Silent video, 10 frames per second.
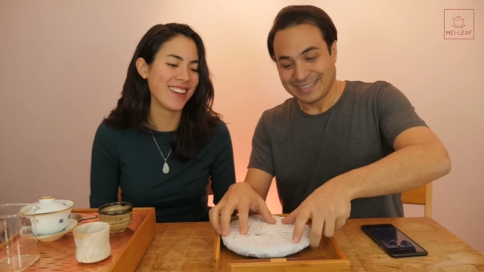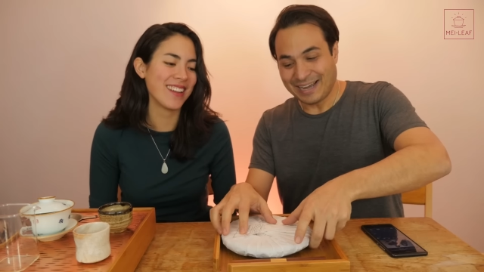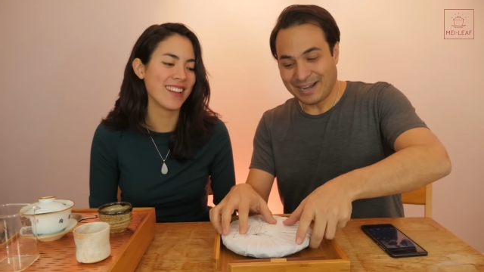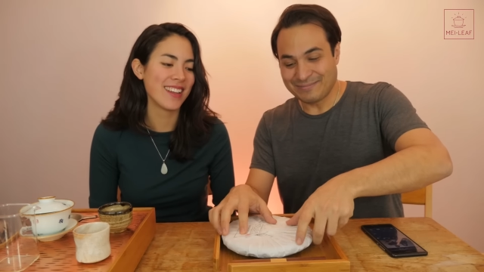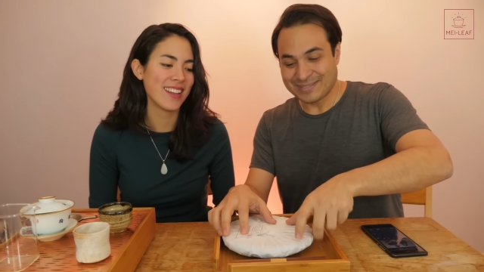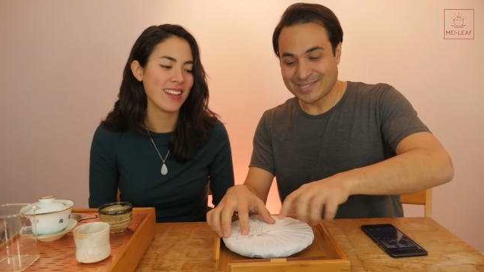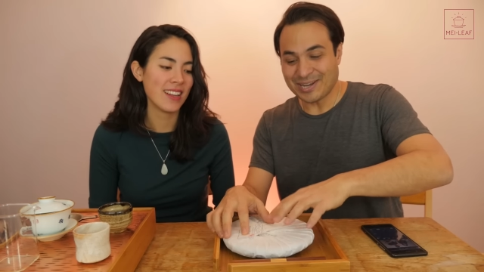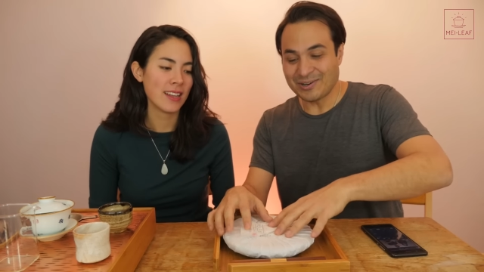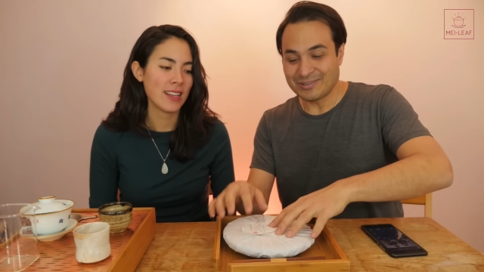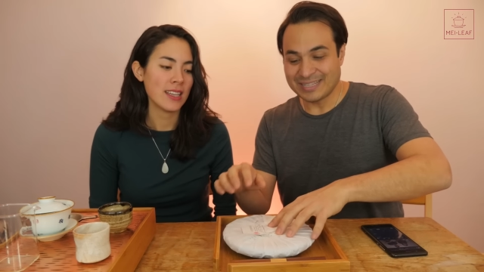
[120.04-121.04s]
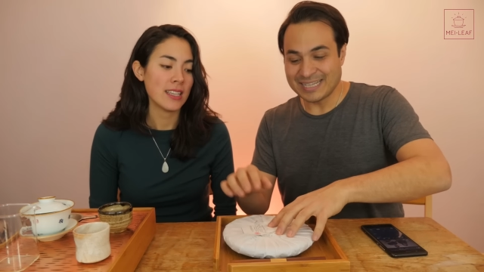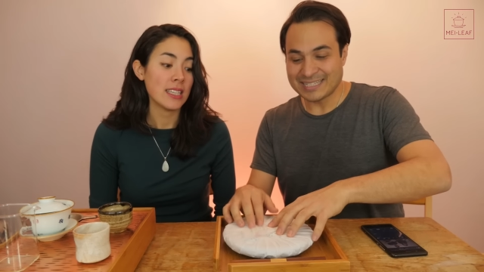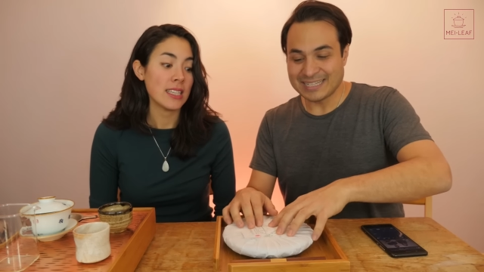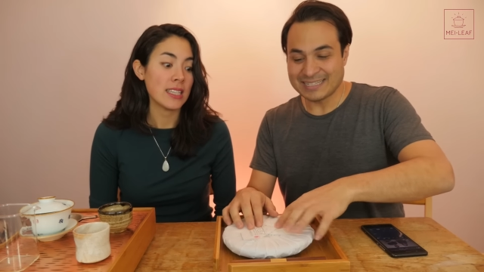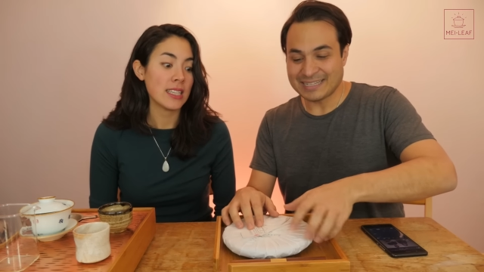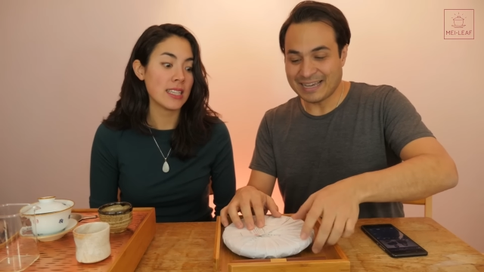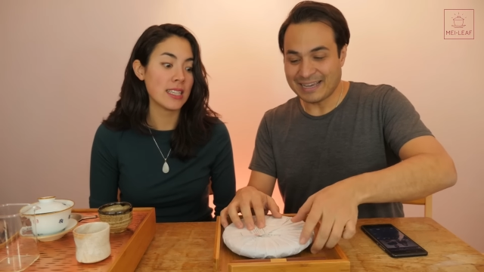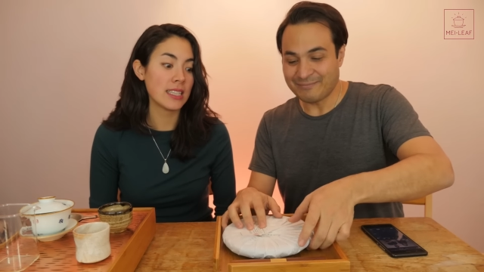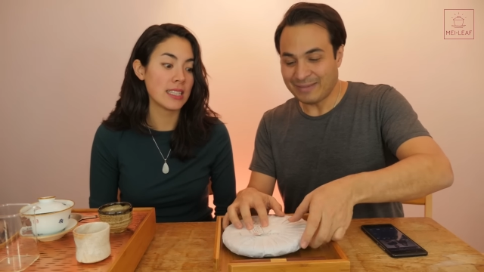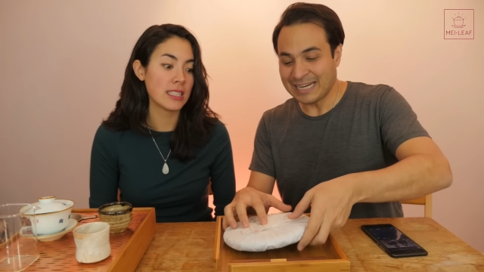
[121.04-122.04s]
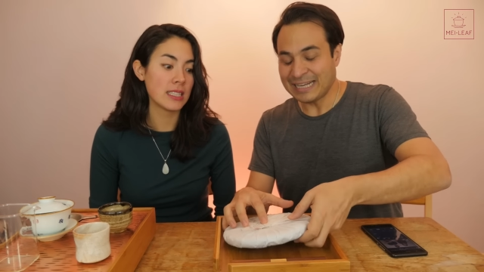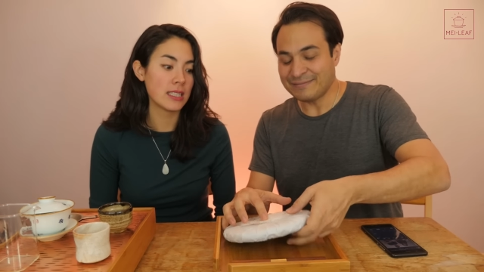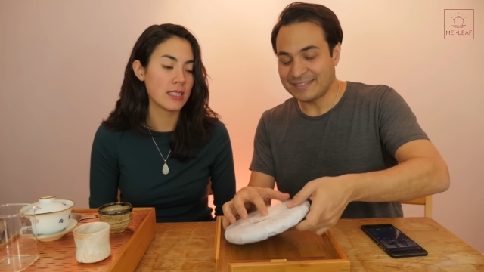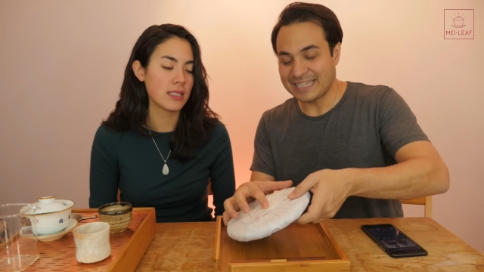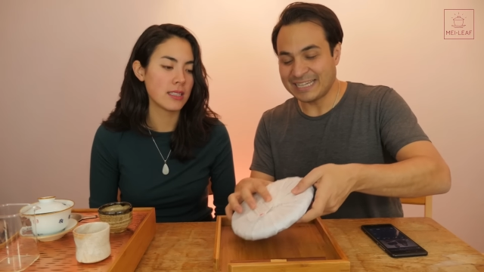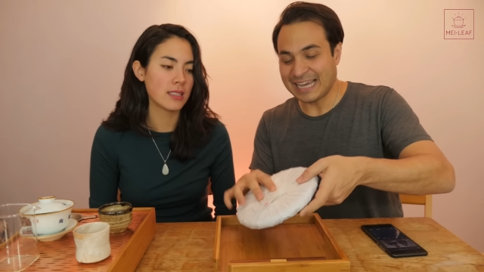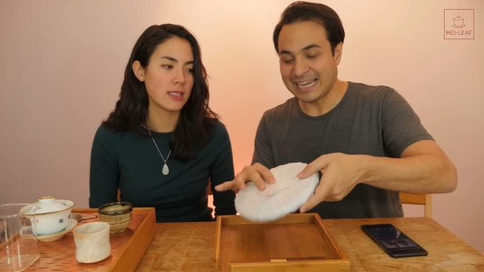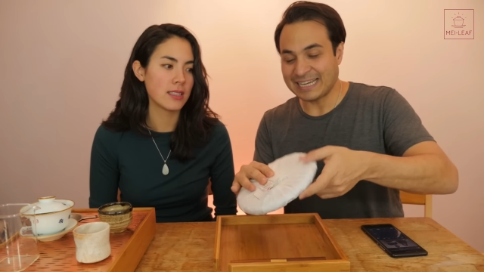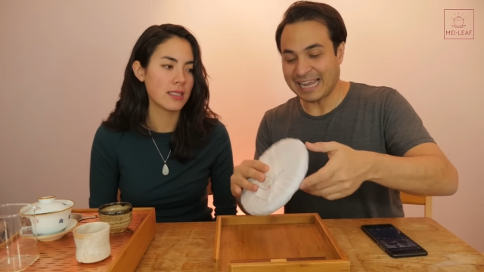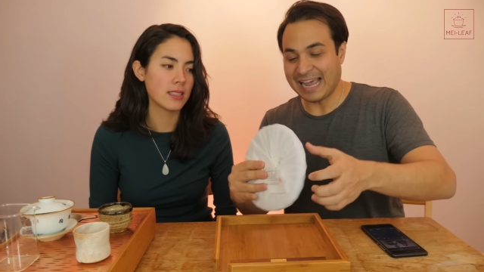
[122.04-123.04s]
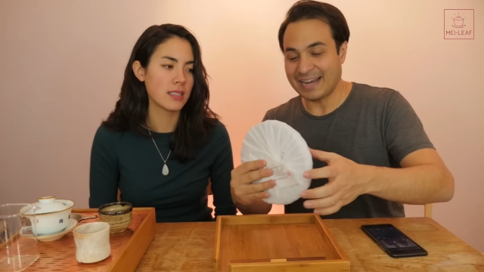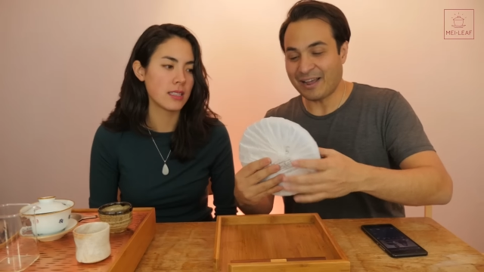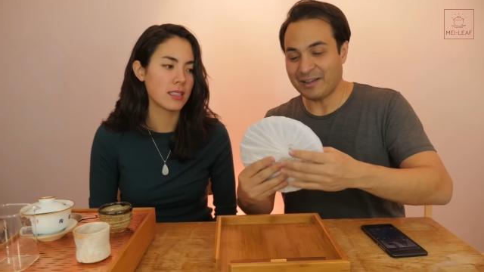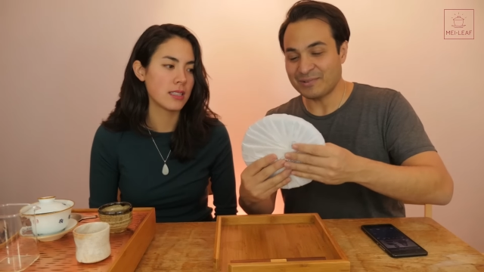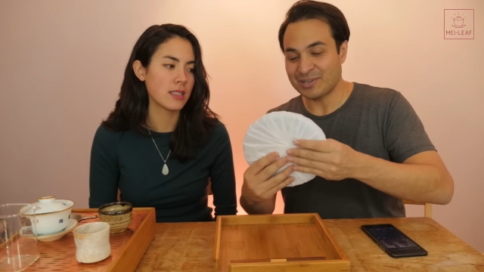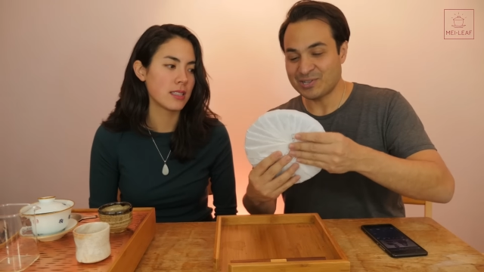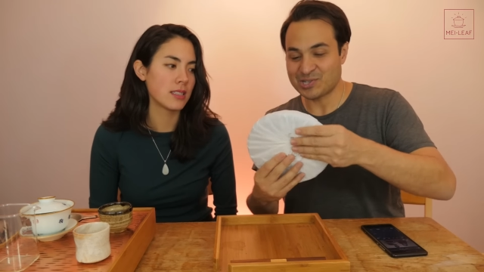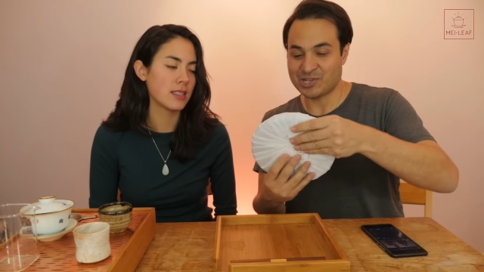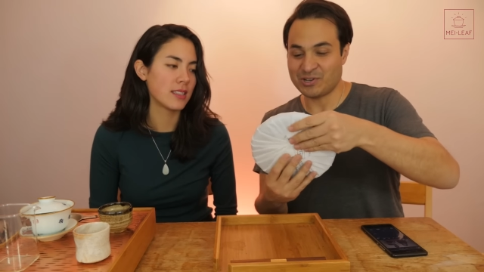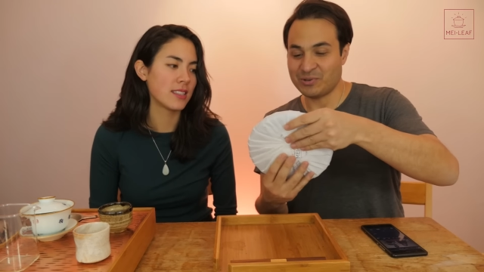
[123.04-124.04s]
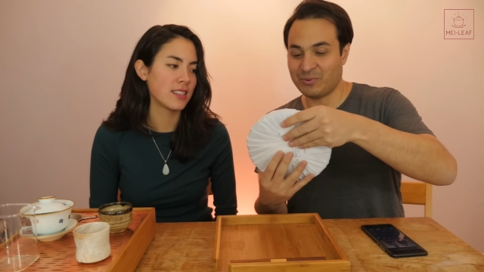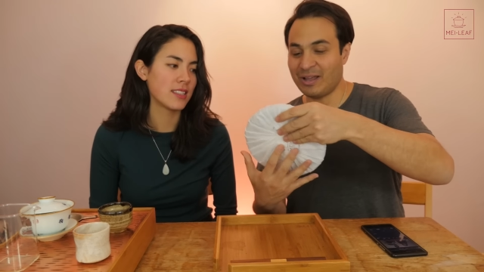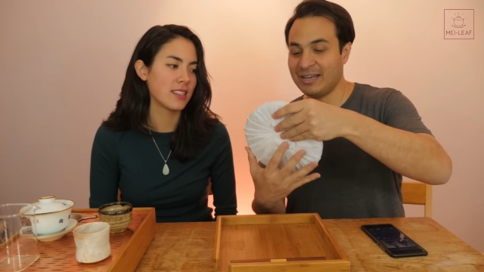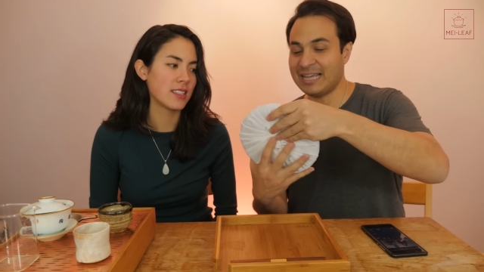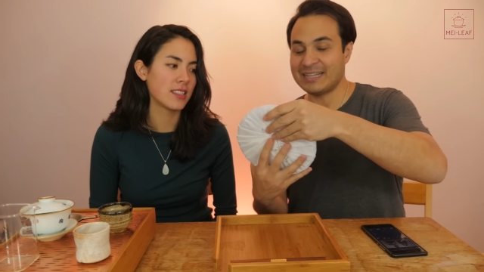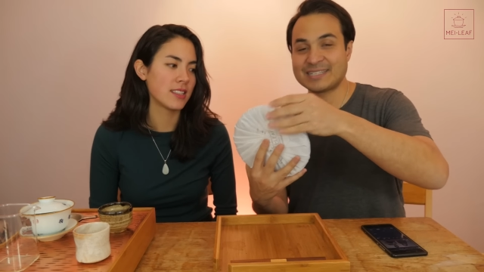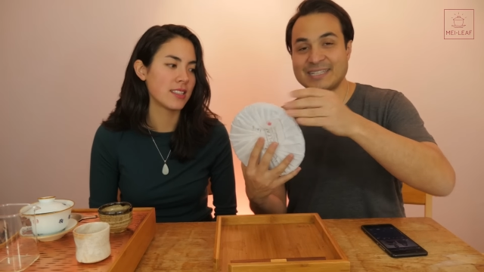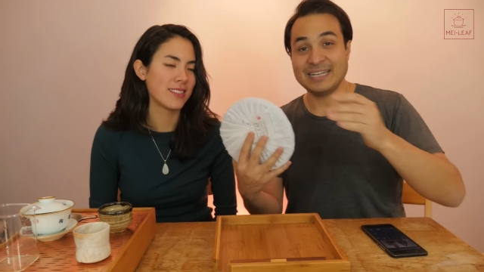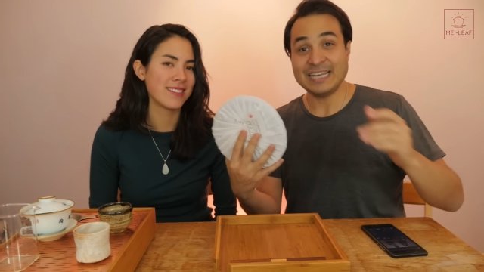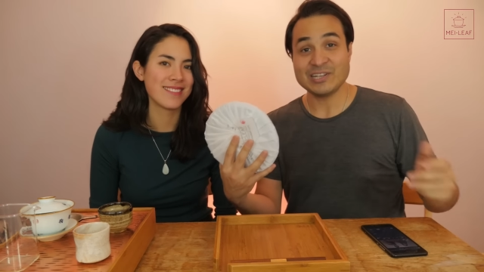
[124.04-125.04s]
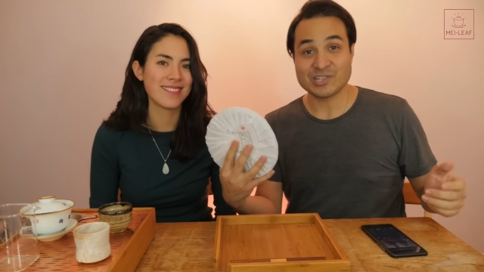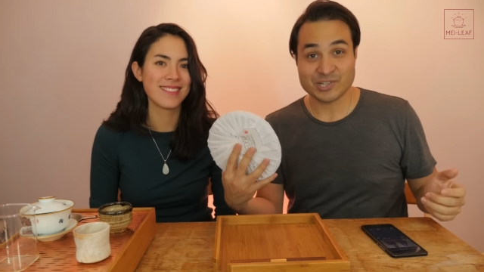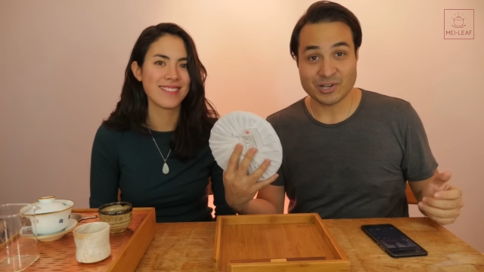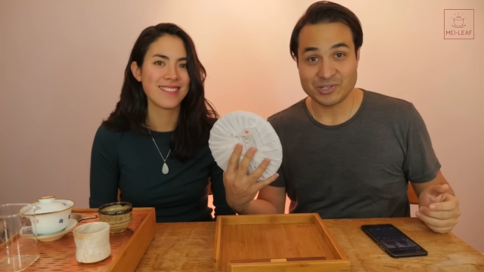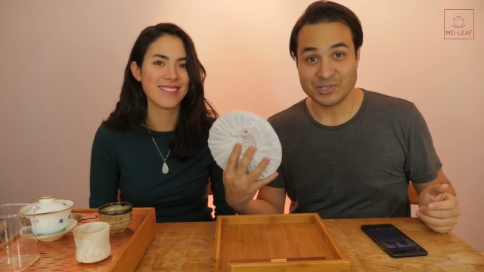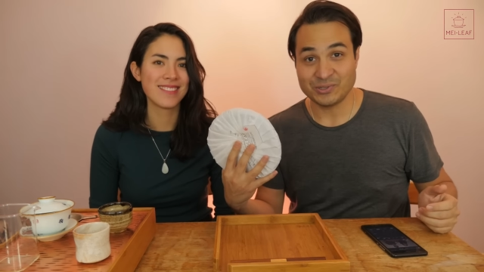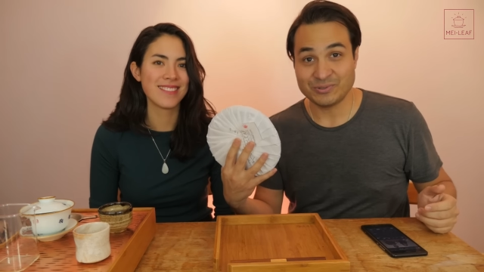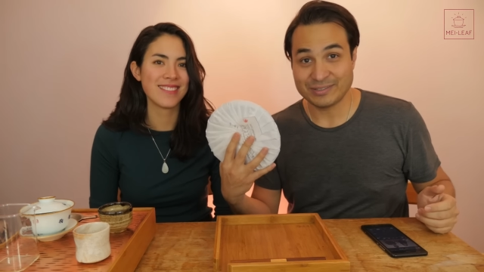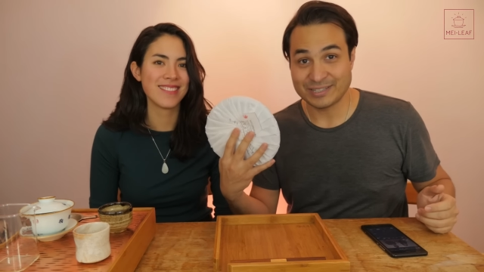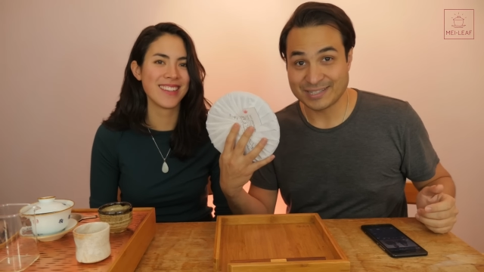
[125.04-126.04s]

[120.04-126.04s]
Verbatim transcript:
Speaker 1: Um, so this is a uh, Mei Leaf tea cake, and I'm going to show you. I'll let Celine show you the